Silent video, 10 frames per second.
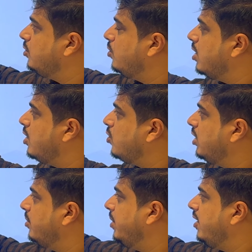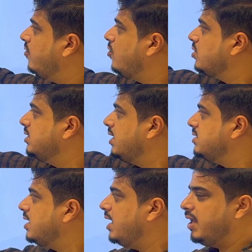To control the main forks, there
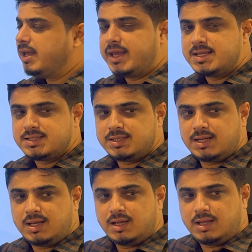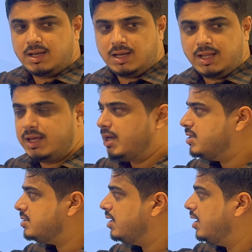is a
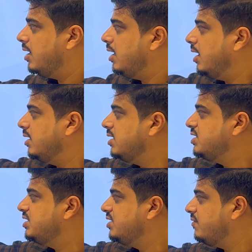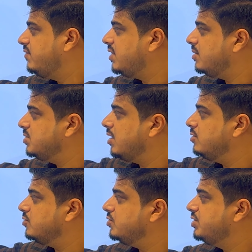linkage, and the shift drums also.